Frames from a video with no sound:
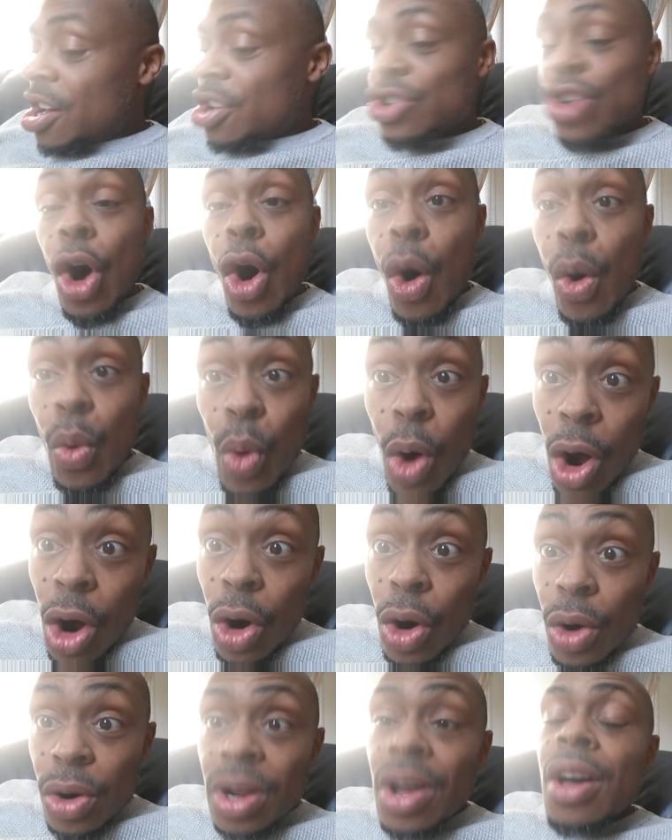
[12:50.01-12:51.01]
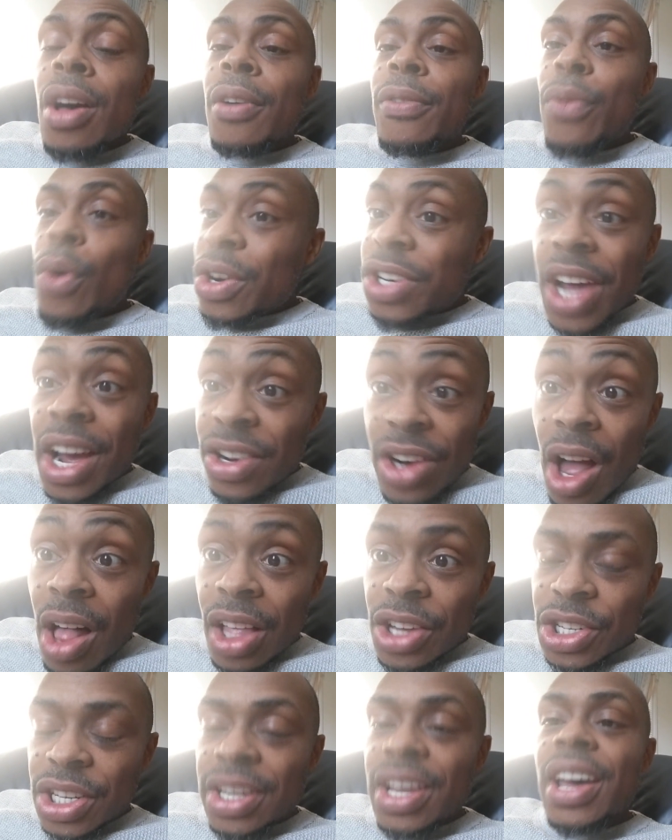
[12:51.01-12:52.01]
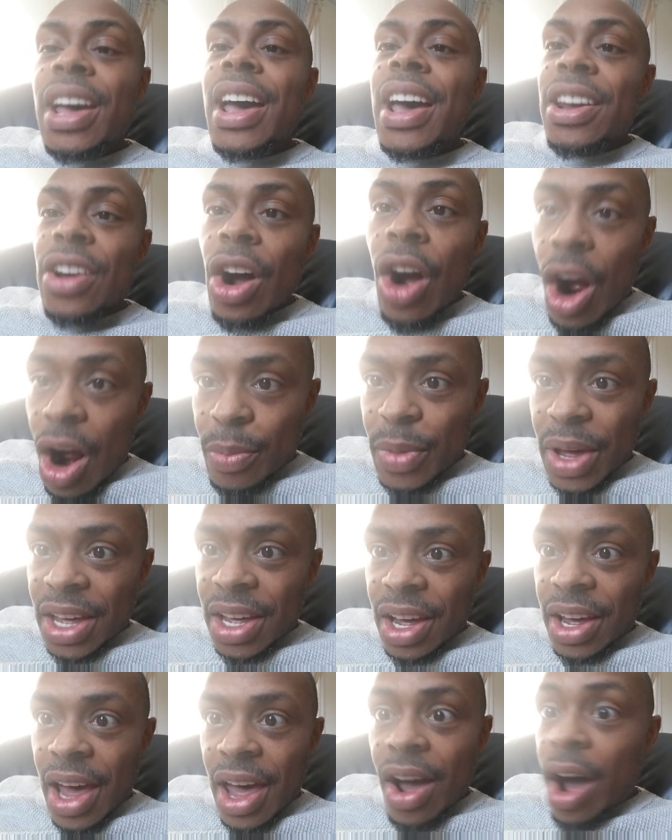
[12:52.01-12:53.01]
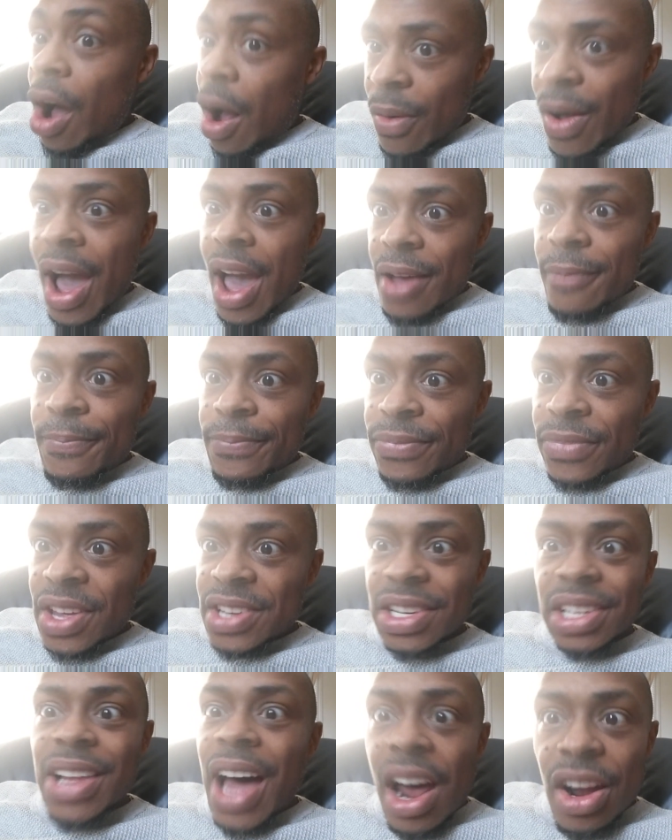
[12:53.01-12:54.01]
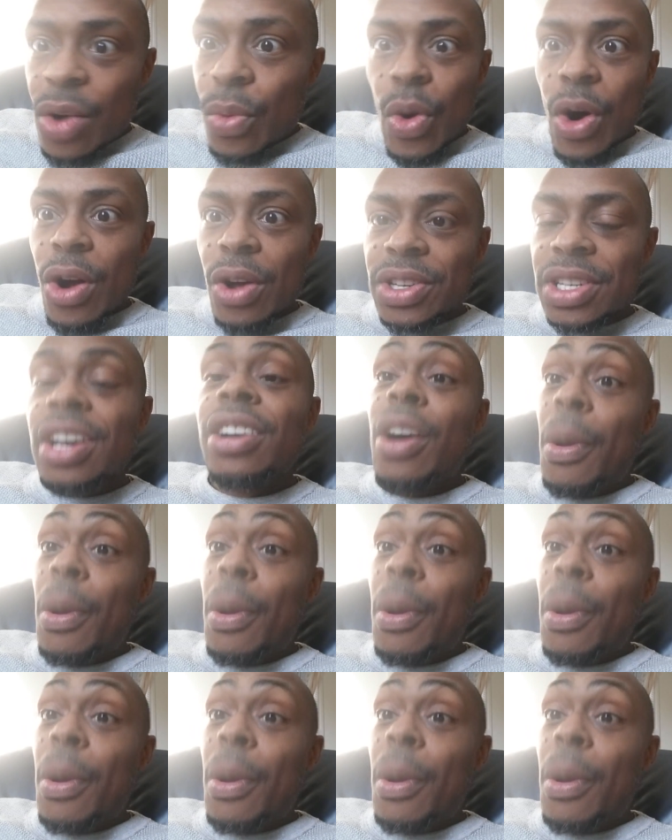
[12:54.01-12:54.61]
No word for technology in Aharmic. Okay, all right? There's a lot of words.